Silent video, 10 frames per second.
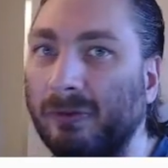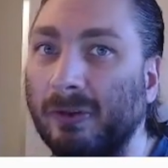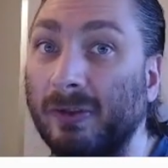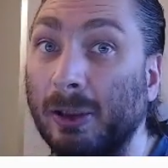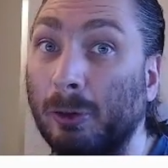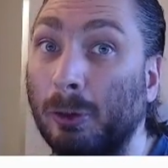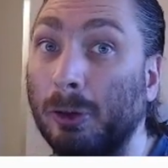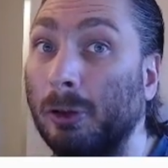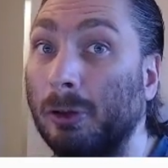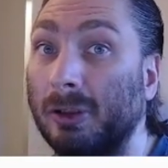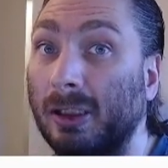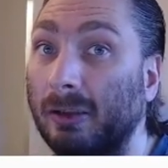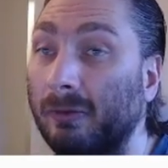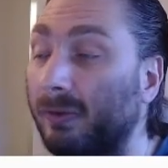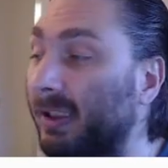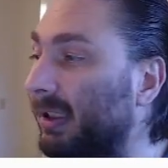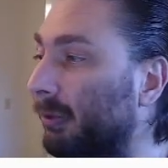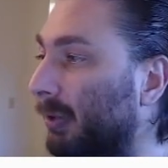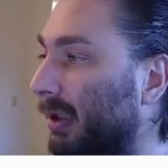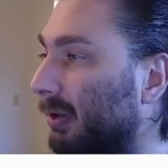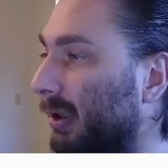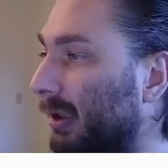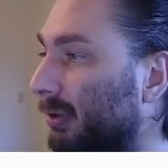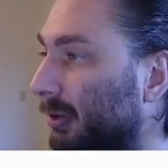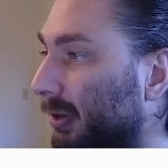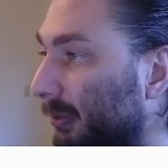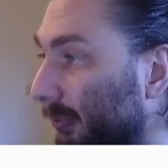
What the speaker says: of the corners of the rectangles.